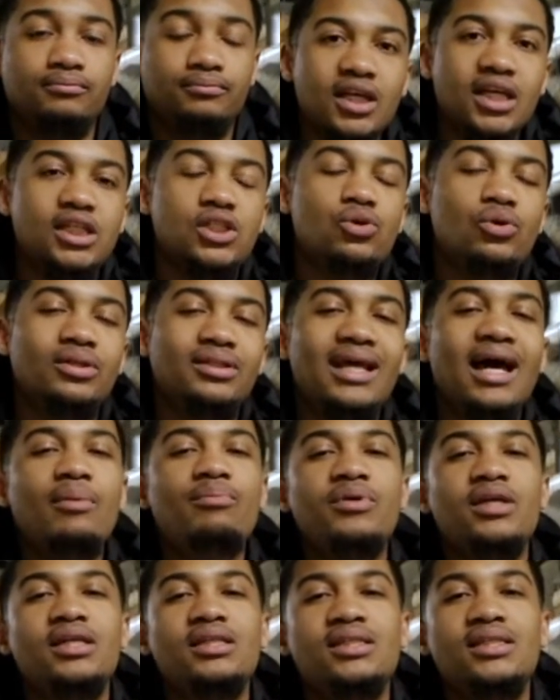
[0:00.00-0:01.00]
And so with that
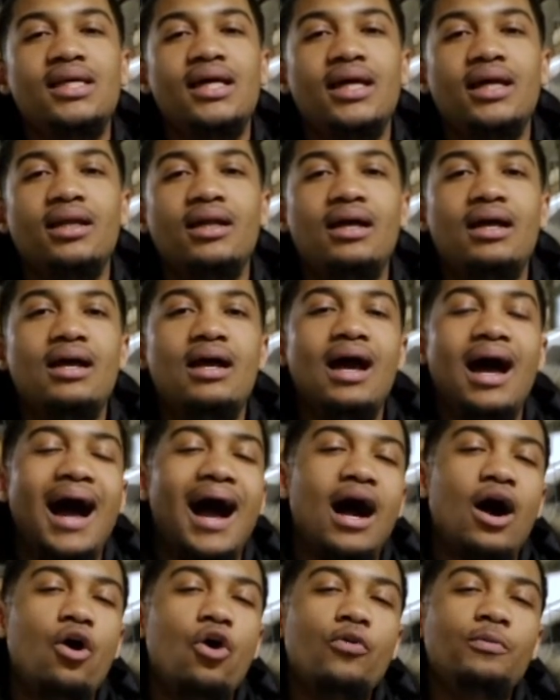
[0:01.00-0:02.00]
being said,
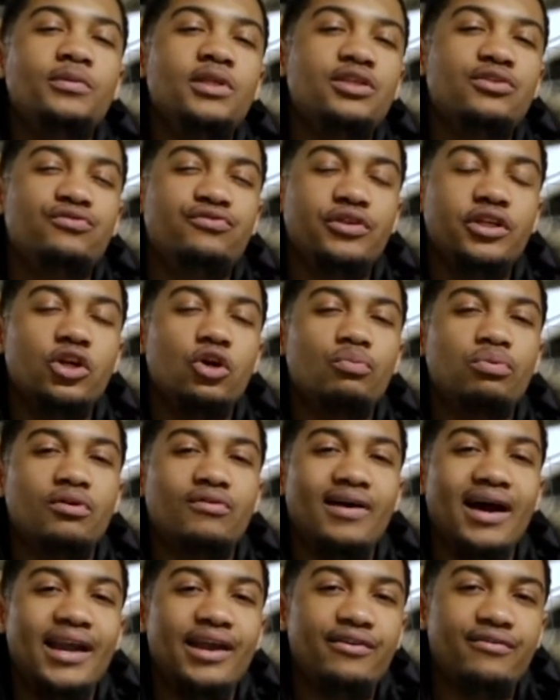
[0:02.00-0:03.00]
I hope this video
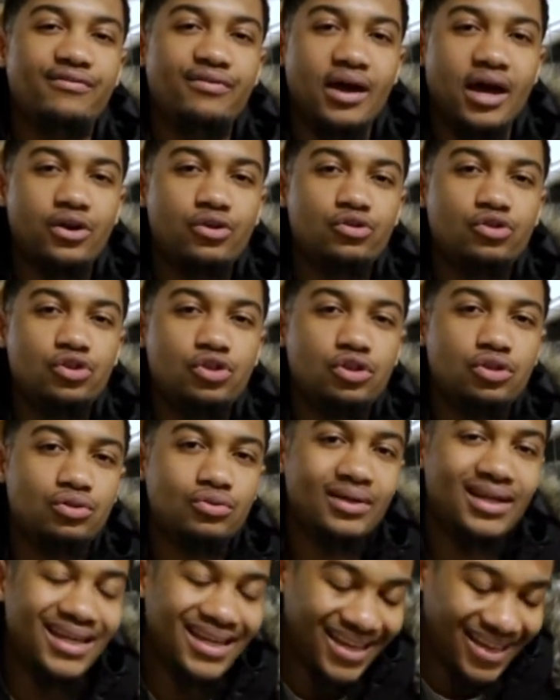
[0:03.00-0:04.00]
provided value to you
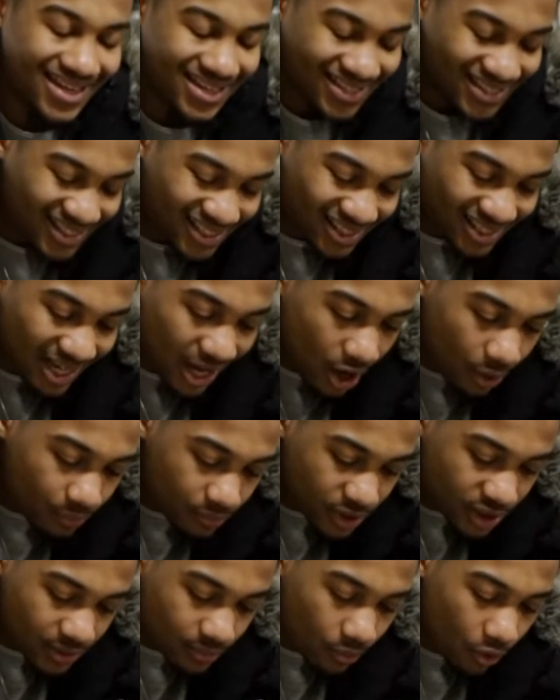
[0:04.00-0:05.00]
in some
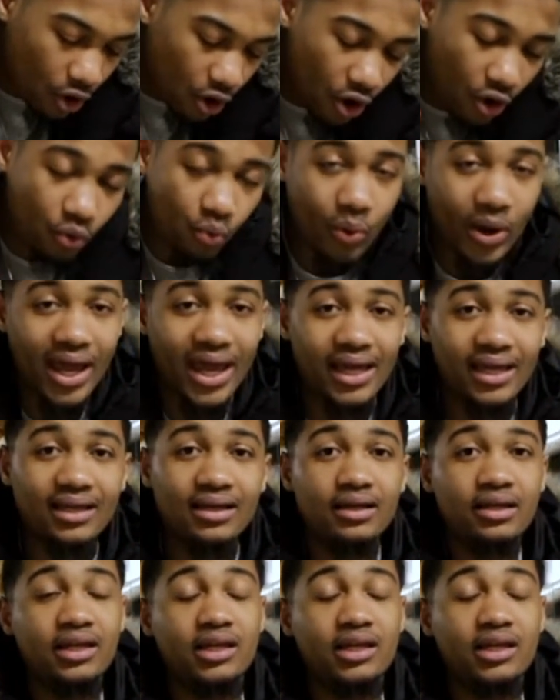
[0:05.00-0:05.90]
small way.